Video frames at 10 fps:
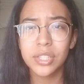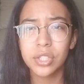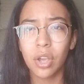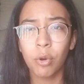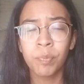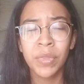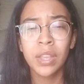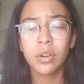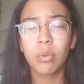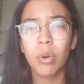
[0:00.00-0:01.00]
So
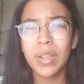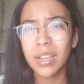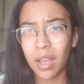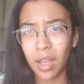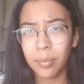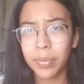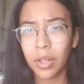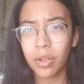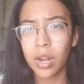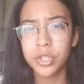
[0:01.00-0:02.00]
growing up,
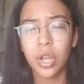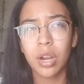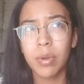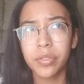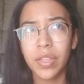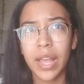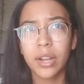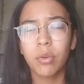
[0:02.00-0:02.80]
I'll kind of talk about that.